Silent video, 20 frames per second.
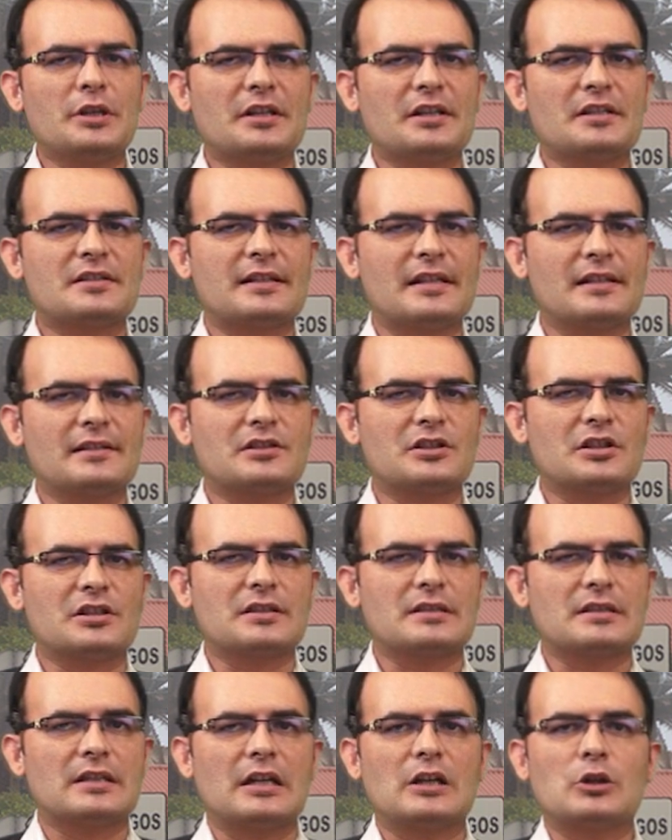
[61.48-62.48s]
degrees
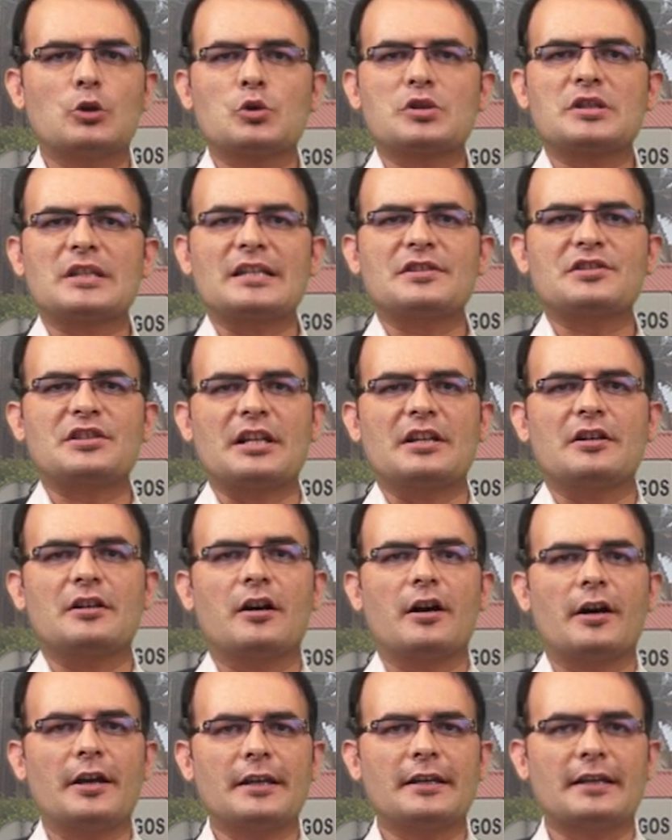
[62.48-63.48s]
Celsius to sustain a
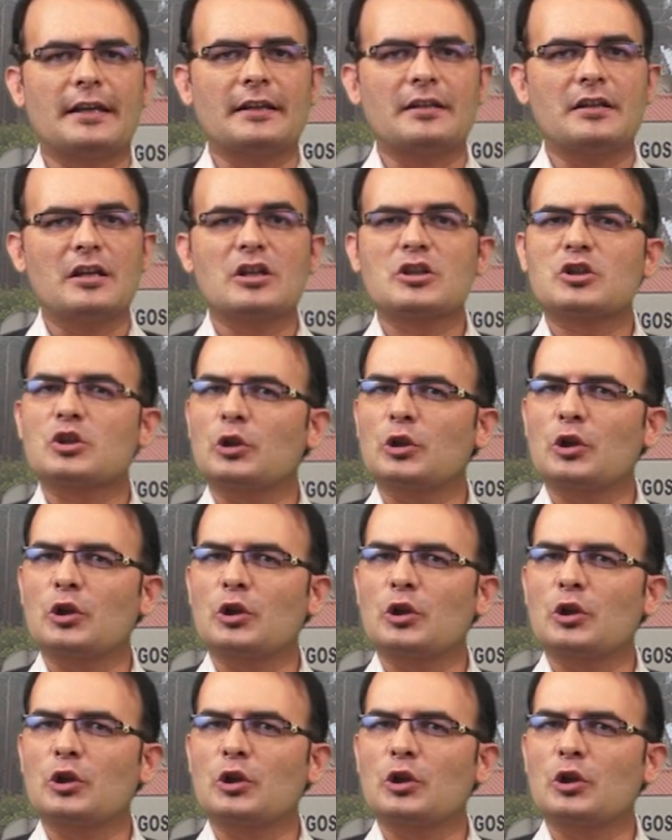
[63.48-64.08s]
hurricane, so